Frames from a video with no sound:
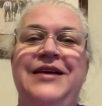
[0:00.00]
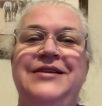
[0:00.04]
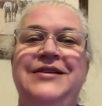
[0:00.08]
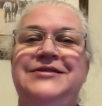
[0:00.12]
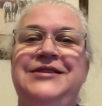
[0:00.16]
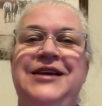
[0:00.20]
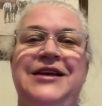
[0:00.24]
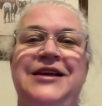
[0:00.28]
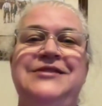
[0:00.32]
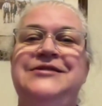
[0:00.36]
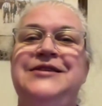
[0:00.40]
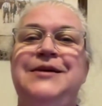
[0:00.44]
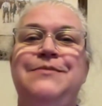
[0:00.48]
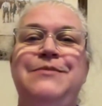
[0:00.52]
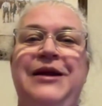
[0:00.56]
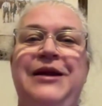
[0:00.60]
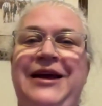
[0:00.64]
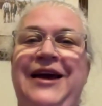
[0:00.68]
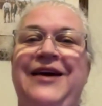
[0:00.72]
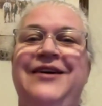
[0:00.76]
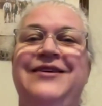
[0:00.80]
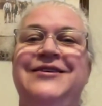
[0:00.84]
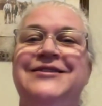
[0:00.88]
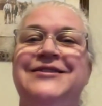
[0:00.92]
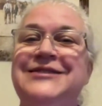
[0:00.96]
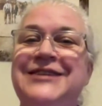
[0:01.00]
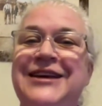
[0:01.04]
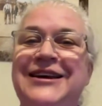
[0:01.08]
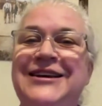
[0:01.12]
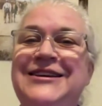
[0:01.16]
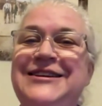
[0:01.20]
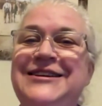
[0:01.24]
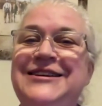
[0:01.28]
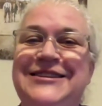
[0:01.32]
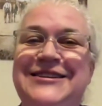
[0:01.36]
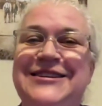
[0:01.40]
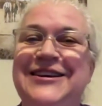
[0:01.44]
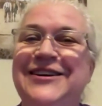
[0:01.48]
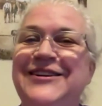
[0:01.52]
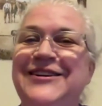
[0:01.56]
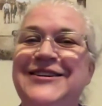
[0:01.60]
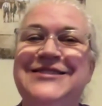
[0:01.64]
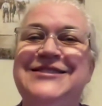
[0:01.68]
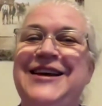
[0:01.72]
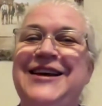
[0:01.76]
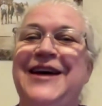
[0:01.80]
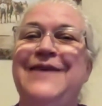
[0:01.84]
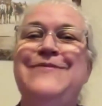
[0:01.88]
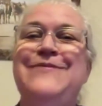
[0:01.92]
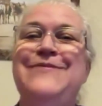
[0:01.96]
sent somebody else's or
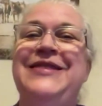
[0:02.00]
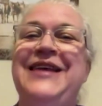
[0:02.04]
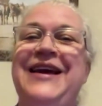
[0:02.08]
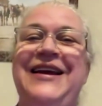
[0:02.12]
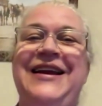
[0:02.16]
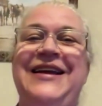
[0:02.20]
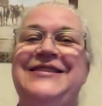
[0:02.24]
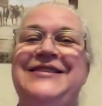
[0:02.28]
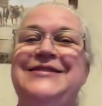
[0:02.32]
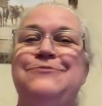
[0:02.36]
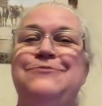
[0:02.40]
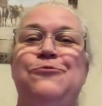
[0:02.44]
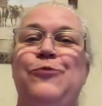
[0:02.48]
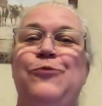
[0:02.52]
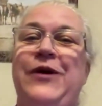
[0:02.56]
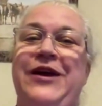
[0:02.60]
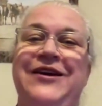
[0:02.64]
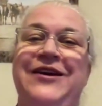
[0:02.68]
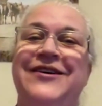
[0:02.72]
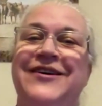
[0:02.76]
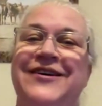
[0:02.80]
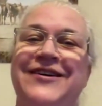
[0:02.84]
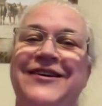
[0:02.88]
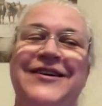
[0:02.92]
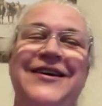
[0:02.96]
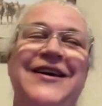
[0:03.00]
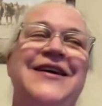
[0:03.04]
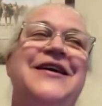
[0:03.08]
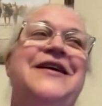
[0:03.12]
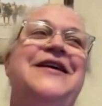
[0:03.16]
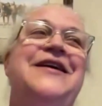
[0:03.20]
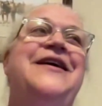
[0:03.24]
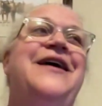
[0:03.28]
something. It's weird.